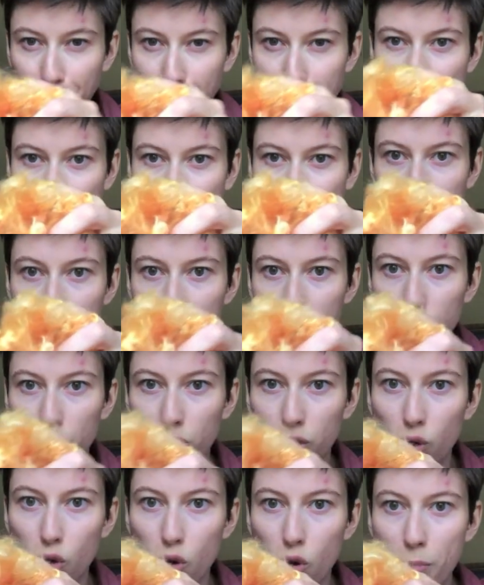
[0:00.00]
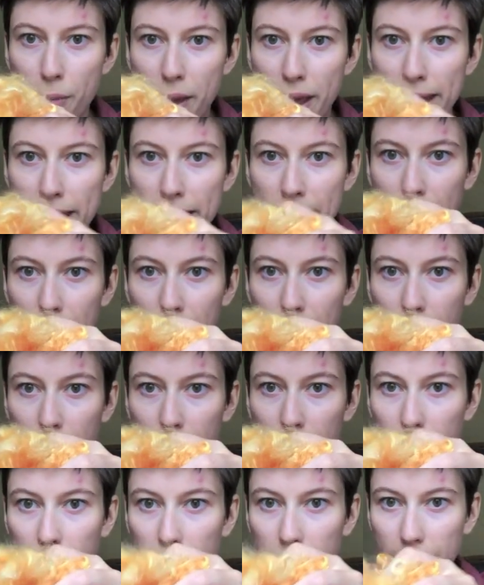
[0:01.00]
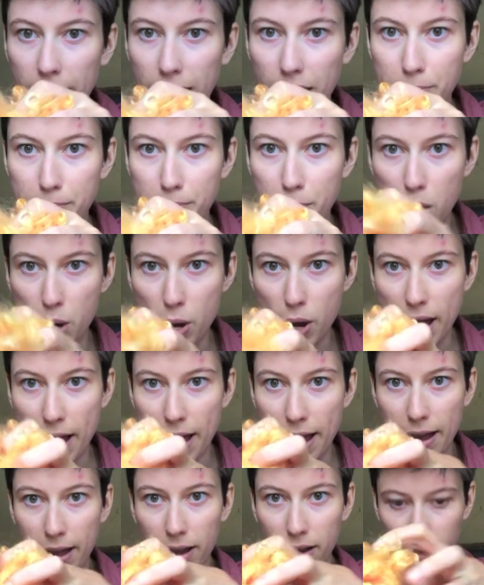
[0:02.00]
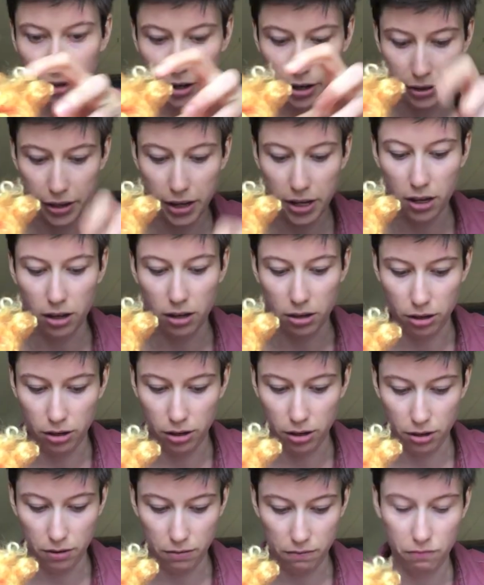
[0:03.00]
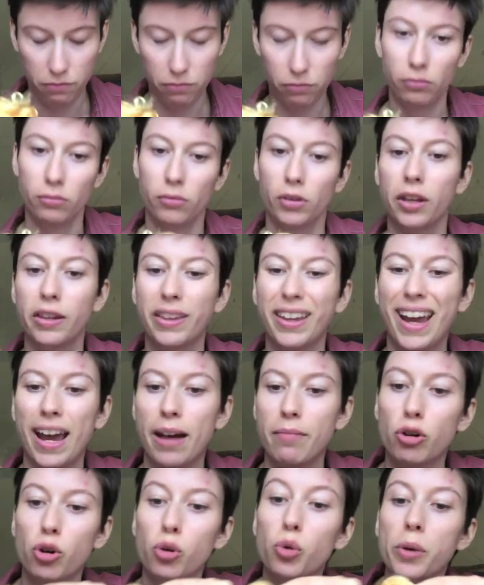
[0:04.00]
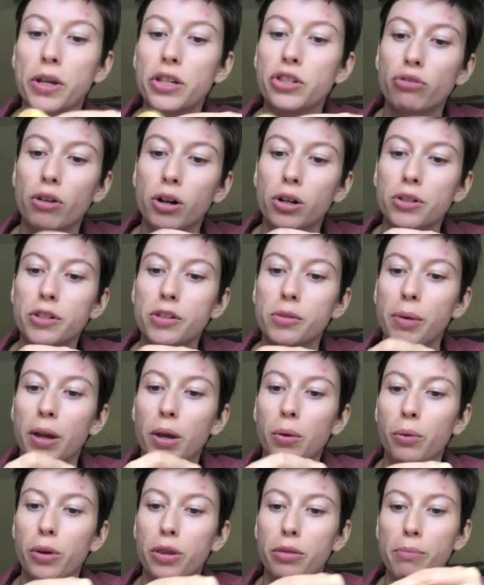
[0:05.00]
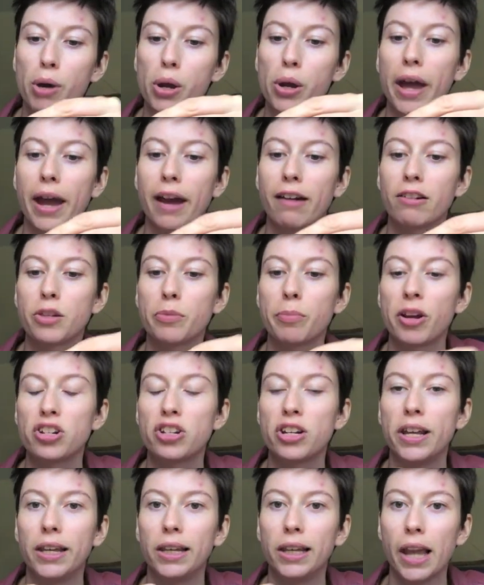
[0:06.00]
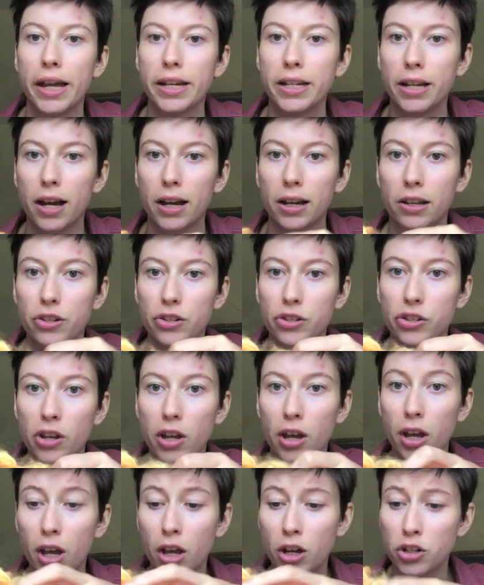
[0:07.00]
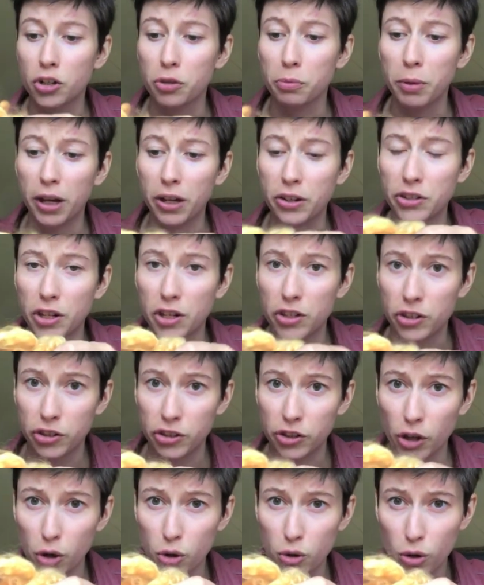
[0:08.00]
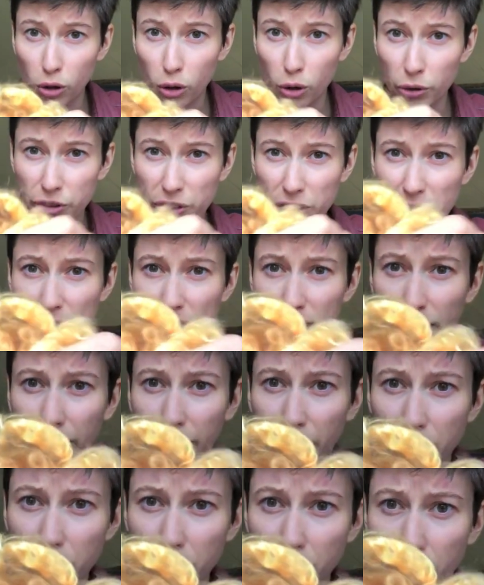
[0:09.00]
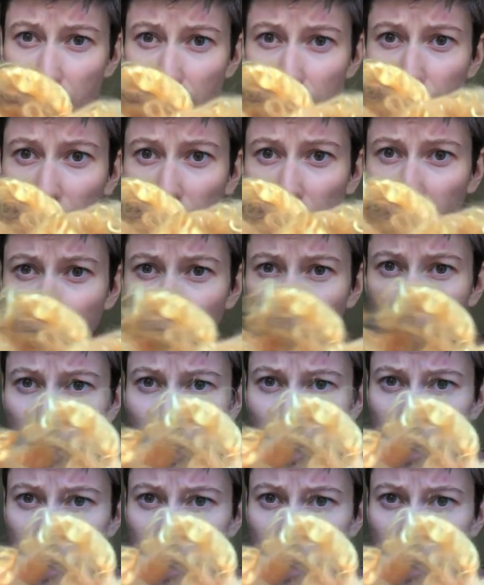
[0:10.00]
mango sorbet colour kid mohair, and I think the camera always struggles a bit with mohair, especially in light colours, just because it's so glossy. Like, I don't know if that'll,